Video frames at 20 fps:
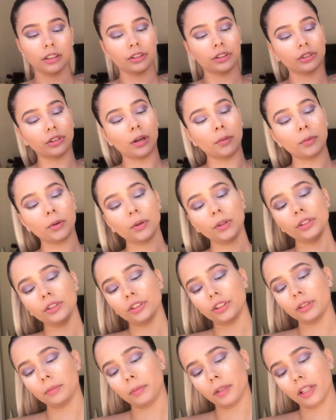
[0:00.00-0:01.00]
So I'm going
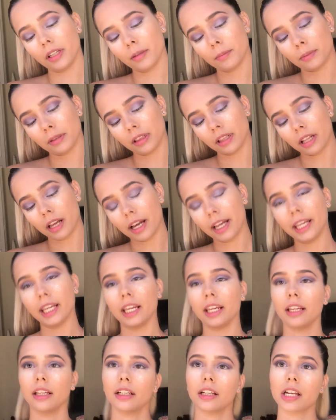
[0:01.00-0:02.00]
to be
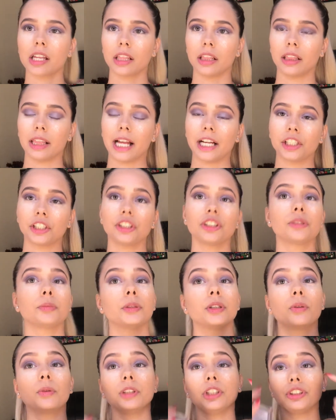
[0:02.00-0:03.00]
applying lashes,
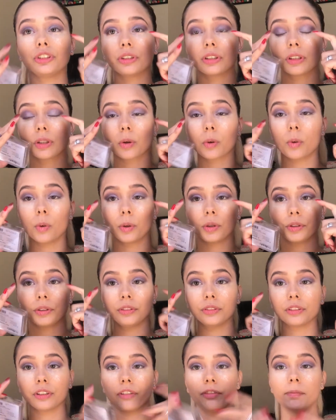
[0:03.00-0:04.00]
but only to the
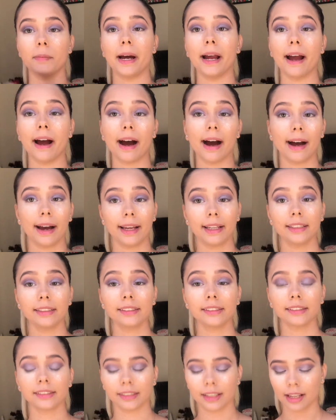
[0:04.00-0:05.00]
corners of my
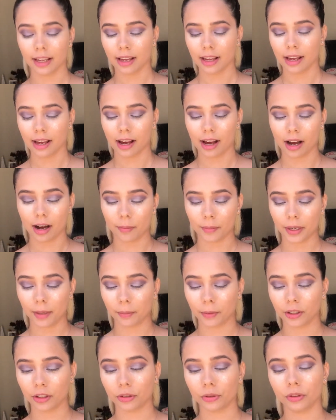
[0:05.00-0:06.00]
eyes. And I'm
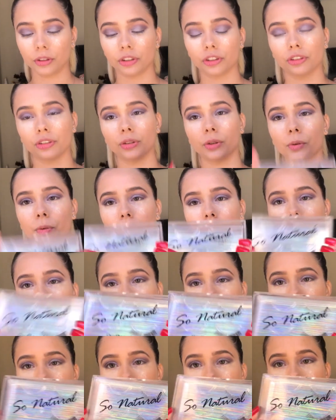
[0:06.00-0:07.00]
going to do this So
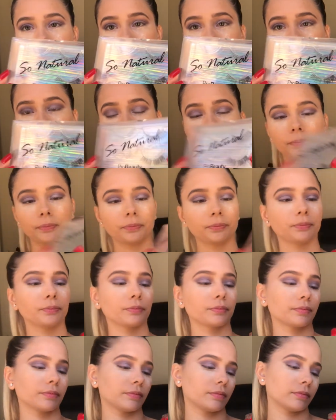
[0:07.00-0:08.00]
Natural
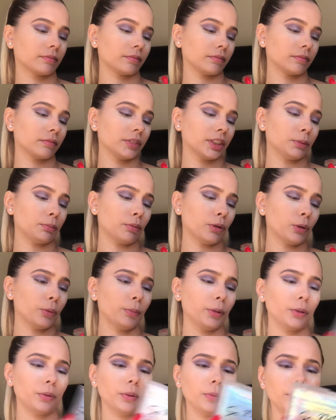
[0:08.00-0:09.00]
Pro
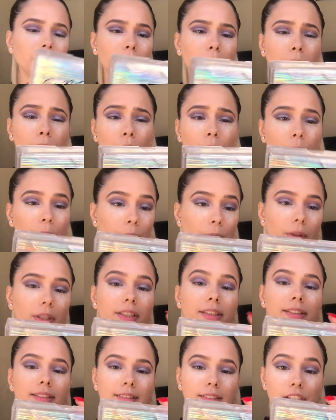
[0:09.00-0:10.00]
Beauty by Pro
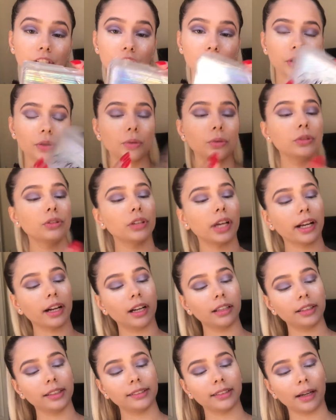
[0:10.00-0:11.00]
Beauty Essentials. I
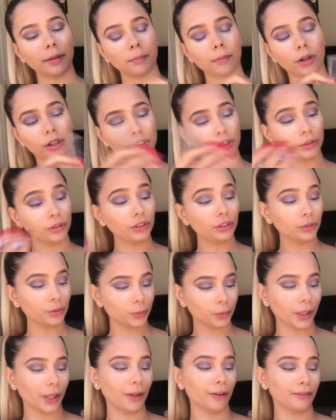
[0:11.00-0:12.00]
got these at Marshall's as
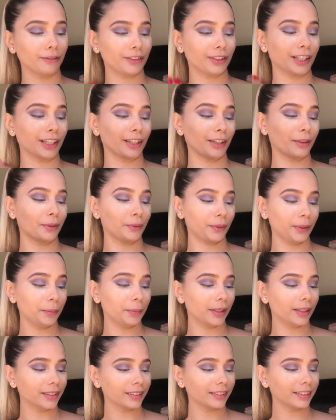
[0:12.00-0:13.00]
well for like
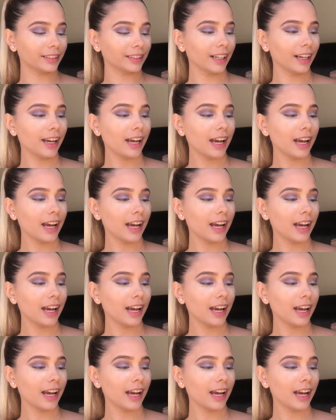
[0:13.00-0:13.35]
$3.